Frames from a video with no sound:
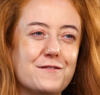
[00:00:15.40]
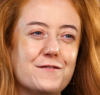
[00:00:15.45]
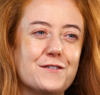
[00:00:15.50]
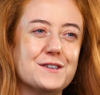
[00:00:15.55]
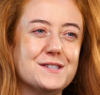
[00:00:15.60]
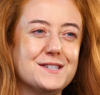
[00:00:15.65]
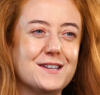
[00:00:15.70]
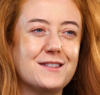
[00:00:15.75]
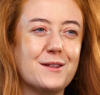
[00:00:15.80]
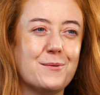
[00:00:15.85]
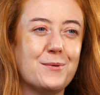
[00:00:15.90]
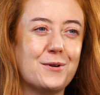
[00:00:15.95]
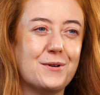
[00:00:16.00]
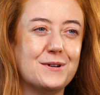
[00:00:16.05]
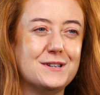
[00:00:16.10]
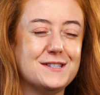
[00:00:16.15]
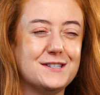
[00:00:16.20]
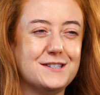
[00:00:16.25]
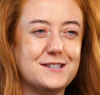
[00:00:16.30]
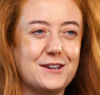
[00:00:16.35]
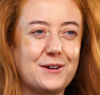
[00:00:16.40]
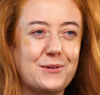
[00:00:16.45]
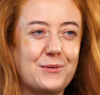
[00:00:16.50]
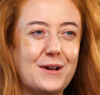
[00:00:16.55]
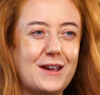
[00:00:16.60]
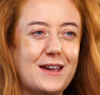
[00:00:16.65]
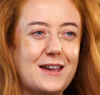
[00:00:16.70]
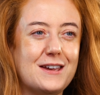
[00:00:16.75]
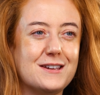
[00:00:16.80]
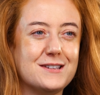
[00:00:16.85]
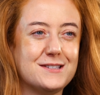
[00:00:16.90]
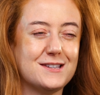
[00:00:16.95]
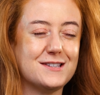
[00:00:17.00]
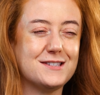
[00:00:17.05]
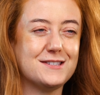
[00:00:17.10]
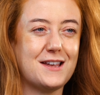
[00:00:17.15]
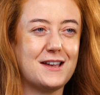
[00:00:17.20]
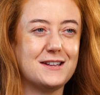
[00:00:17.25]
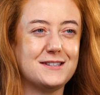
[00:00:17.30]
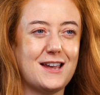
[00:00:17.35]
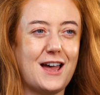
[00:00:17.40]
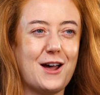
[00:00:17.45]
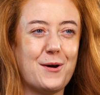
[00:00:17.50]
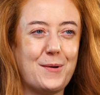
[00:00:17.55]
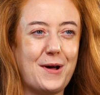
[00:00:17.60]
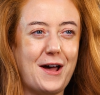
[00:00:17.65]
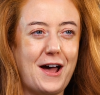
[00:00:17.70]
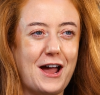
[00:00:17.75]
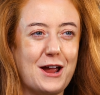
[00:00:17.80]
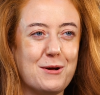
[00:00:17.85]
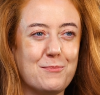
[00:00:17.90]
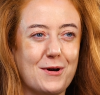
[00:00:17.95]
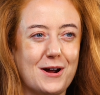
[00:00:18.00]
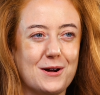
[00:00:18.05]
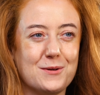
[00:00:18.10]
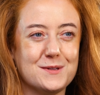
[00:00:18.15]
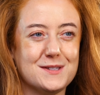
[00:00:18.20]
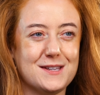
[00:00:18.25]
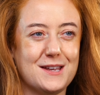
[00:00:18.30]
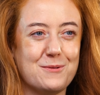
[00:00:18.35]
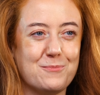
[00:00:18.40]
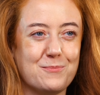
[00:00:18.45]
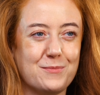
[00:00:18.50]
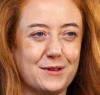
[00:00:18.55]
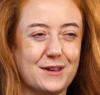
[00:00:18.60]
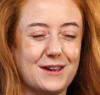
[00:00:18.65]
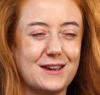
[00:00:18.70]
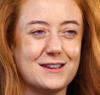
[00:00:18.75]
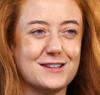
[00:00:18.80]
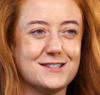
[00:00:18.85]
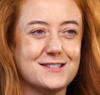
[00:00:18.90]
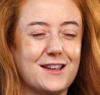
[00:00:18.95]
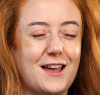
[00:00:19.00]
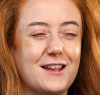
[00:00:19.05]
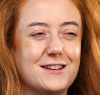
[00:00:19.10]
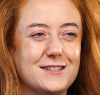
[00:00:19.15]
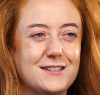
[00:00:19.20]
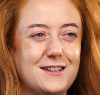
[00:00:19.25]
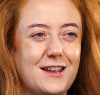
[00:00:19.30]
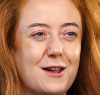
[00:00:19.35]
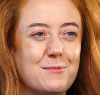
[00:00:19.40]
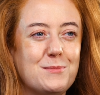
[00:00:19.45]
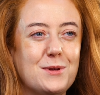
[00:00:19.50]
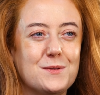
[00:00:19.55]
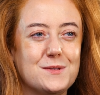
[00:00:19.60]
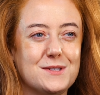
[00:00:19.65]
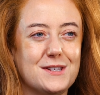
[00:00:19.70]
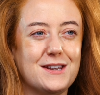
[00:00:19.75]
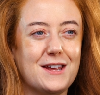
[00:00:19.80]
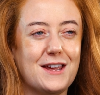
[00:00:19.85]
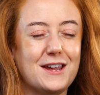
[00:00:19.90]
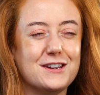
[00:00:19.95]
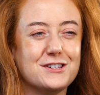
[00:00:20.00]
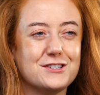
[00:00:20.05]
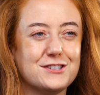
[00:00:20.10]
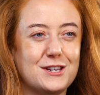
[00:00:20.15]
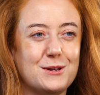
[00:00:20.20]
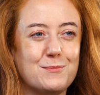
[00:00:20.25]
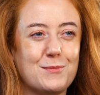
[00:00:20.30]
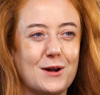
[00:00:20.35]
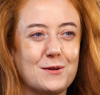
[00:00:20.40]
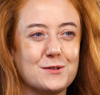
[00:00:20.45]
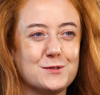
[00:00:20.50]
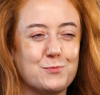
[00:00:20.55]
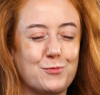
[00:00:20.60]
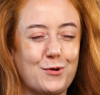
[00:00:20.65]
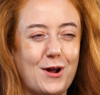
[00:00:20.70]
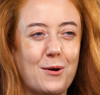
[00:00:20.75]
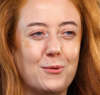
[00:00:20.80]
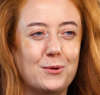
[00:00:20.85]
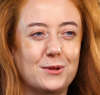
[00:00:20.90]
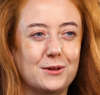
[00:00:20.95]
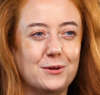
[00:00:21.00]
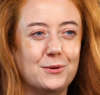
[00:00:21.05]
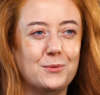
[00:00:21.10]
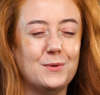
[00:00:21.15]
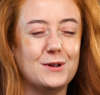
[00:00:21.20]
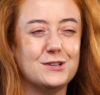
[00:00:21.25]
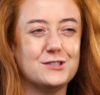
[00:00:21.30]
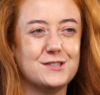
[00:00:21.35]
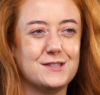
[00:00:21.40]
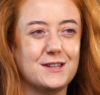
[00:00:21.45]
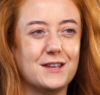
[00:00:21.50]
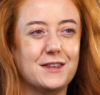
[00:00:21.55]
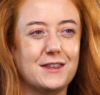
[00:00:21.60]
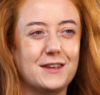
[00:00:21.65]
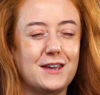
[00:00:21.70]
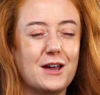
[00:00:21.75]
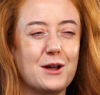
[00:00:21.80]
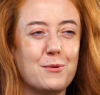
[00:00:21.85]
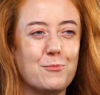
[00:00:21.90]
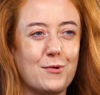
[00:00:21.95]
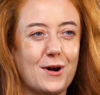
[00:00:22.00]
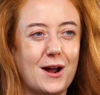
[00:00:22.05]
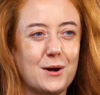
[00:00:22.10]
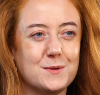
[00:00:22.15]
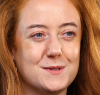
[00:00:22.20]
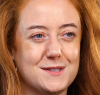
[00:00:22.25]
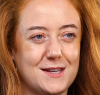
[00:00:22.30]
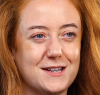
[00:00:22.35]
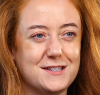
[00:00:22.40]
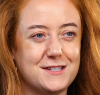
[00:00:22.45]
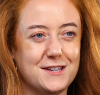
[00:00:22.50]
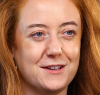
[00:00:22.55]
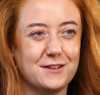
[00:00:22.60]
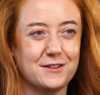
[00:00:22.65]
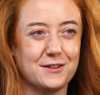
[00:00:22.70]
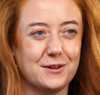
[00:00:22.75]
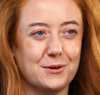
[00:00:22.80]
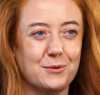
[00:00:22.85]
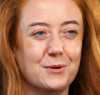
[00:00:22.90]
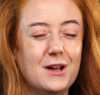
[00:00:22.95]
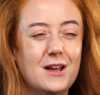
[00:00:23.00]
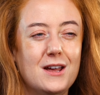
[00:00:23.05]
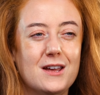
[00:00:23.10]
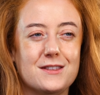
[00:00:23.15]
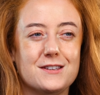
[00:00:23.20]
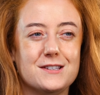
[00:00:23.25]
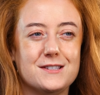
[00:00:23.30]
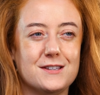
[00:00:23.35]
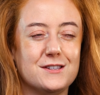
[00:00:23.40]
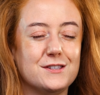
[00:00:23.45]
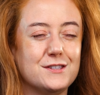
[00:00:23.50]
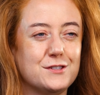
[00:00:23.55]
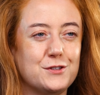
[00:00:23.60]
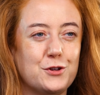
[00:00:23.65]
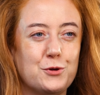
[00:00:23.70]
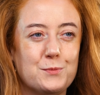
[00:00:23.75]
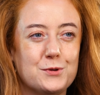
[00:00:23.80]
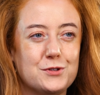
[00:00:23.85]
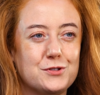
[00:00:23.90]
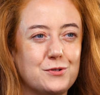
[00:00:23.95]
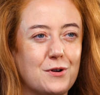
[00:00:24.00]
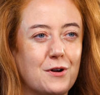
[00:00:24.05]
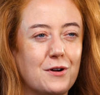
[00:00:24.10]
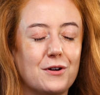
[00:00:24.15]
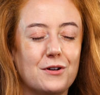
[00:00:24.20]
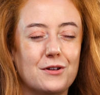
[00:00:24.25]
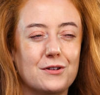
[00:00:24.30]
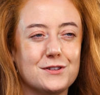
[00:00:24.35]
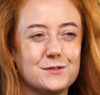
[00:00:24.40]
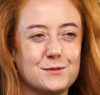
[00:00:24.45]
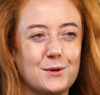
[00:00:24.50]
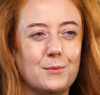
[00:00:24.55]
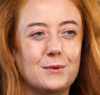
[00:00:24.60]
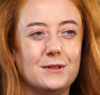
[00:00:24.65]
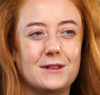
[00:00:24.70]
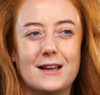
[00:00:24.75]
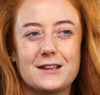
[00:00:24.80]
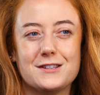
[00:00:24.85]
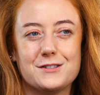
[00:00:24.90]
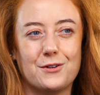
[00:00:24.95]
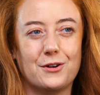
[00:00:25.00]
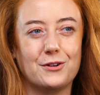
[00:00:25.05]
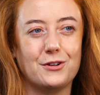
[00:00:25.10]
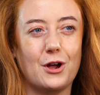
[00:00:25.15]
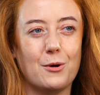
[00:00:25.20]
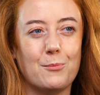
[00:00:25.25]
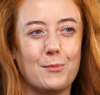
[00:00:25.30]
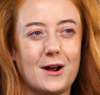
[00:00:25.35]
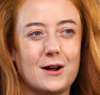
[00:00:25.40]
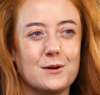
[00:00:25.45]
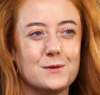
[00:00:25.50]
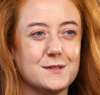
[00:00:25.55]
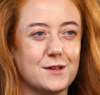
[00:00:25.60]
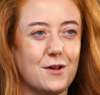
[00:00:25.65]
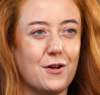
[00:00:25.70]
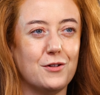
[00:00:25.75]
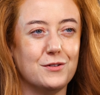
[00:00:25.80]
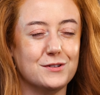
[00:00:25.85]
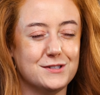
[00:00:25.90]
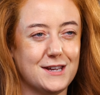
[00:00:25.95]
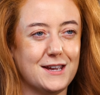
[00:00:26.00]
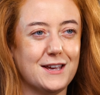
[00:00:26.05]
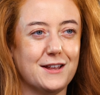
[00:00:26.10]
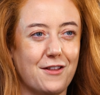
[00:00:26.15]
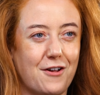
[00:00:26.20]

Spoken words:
the first thing that we're going to do is set our eyebrows in place. Today I'm using HD Brows Brow Glue, which is a clear brow setting glue. This is super strong hold, so it will last on your brows all day